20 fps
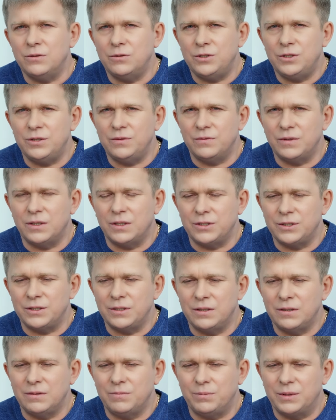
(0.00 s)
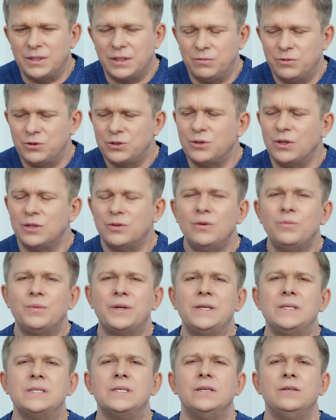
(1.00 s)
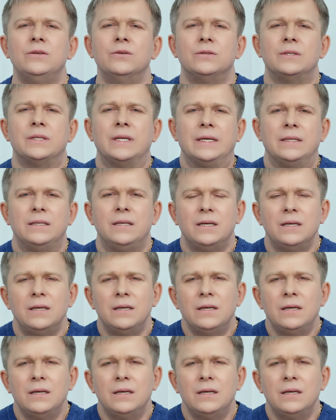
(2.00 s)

important? Because it will take place